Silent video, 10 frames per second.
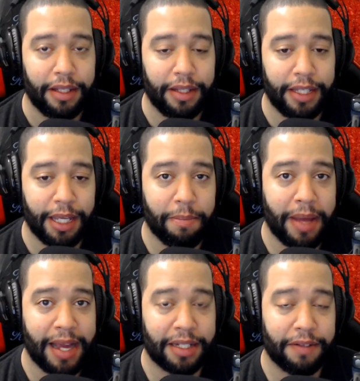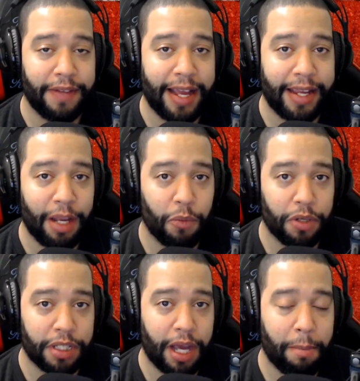the impact of that game
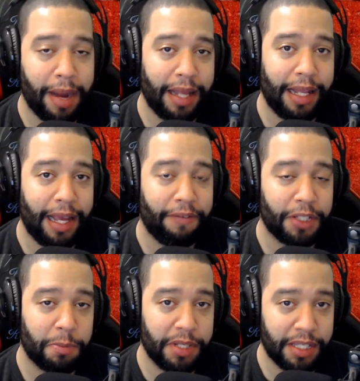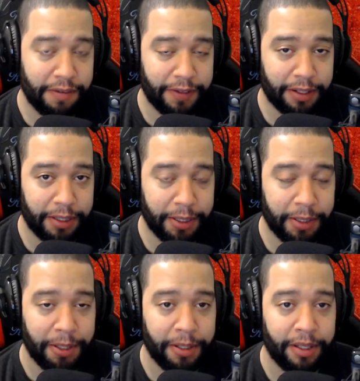was on my life specifically.
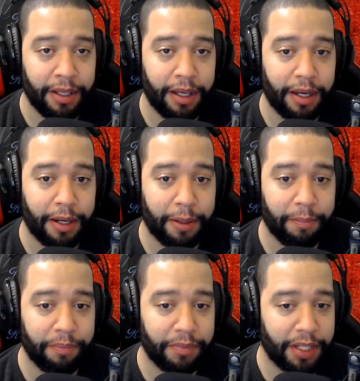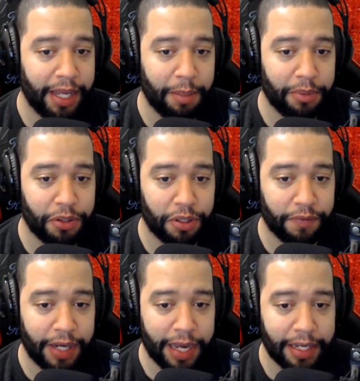The game Illusion
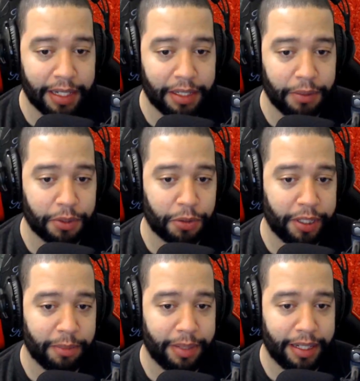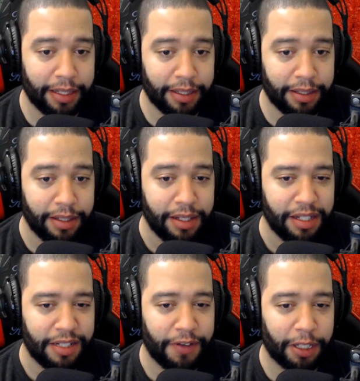of Gaia, it was created by
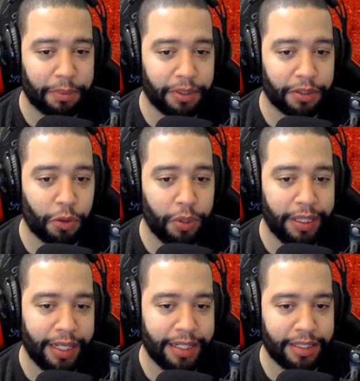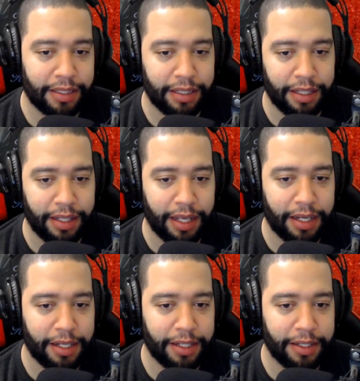developers Quinlet.
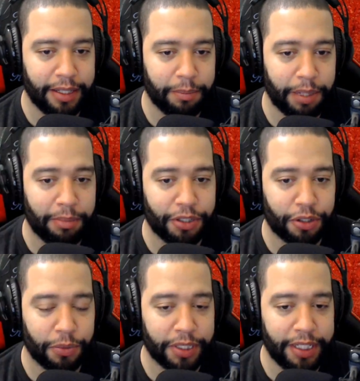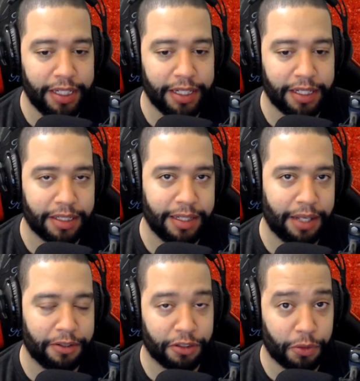Publisher was Enix. Now
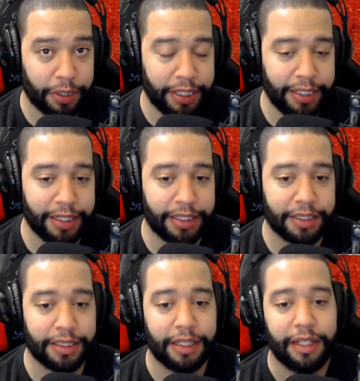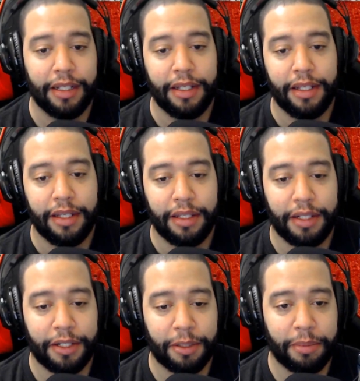they're Square Enix
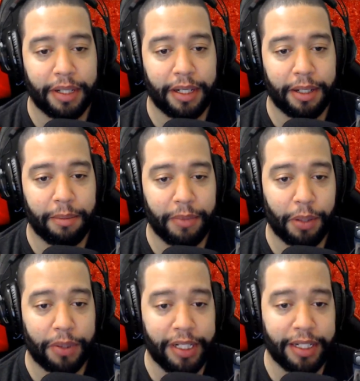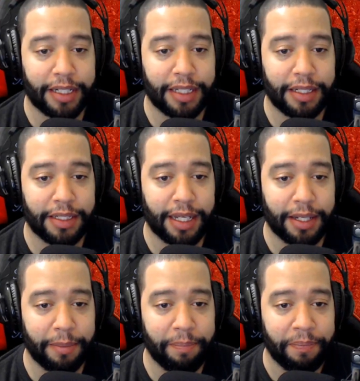here, but they were Enix at the
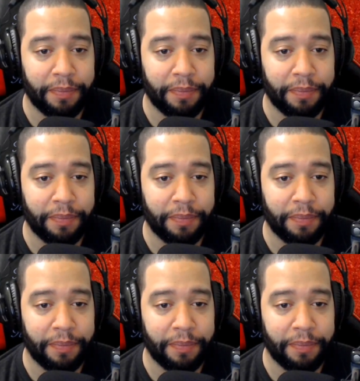time.